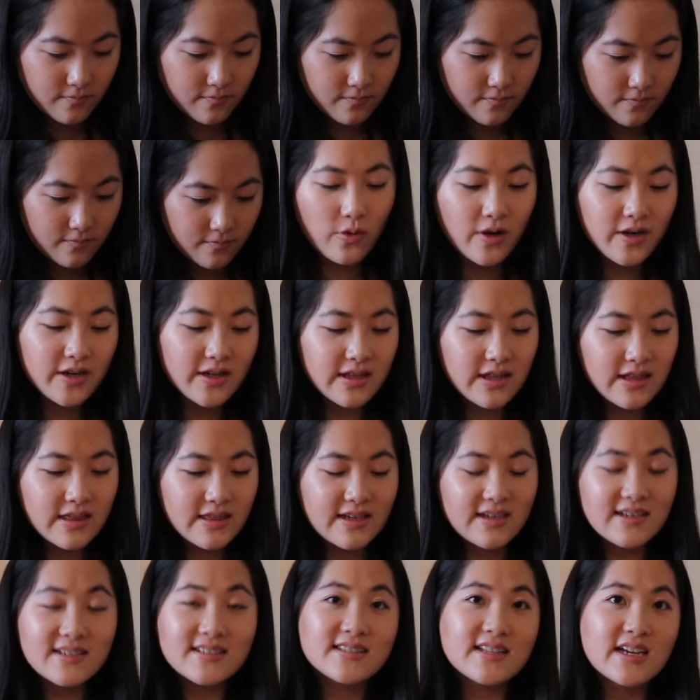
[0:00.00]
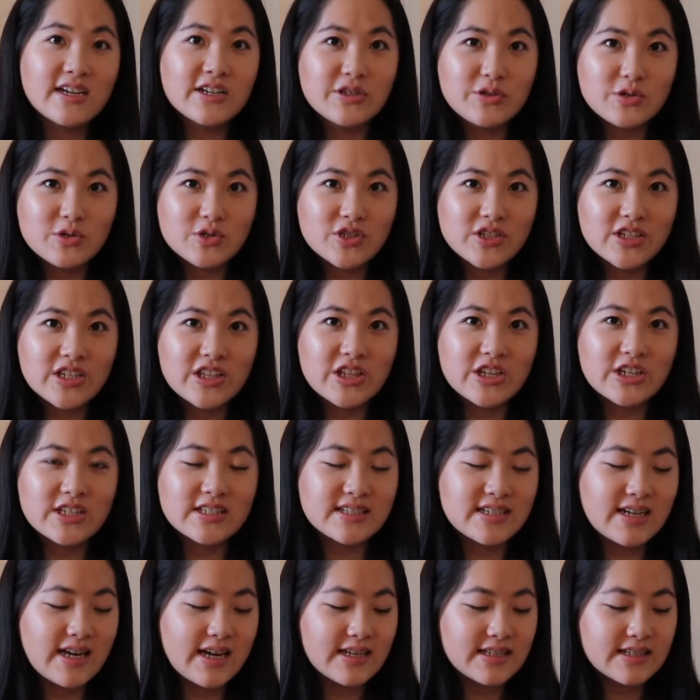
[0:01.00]
One of the things that usually
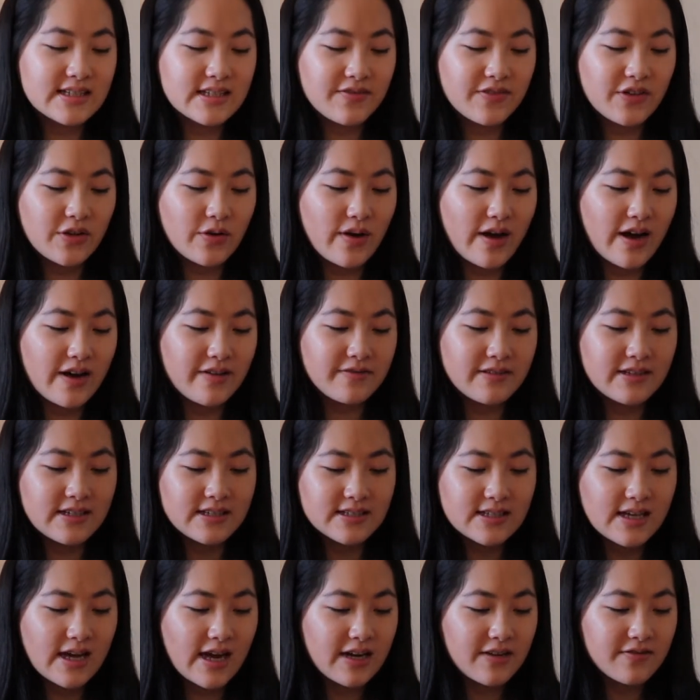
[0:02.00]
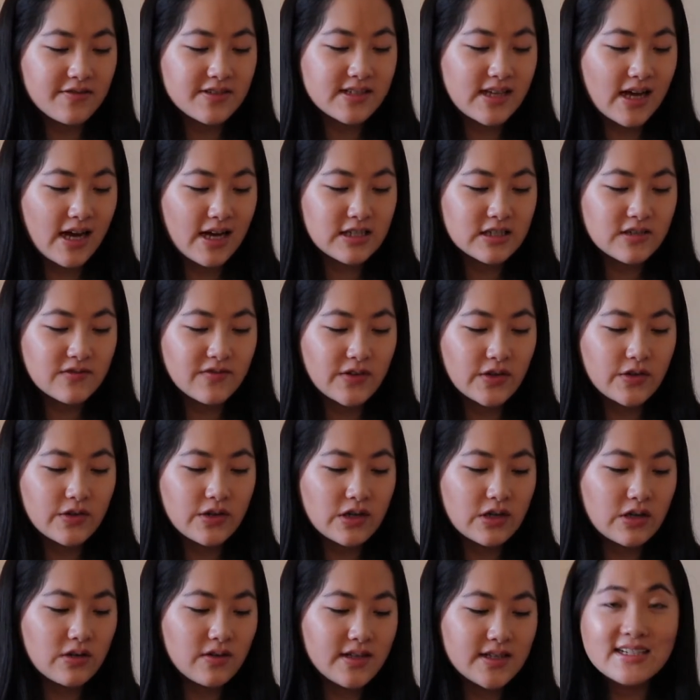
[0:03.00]
looks nice if you have this kind of size
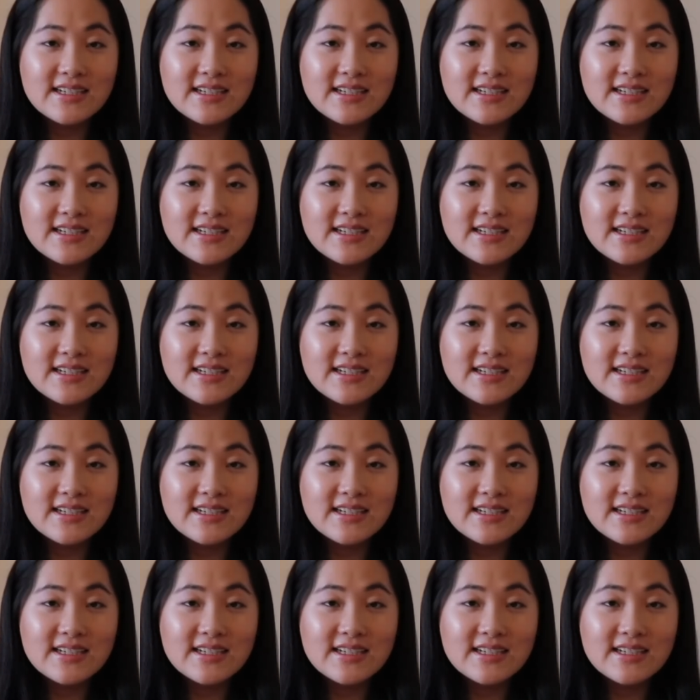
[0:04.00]
photo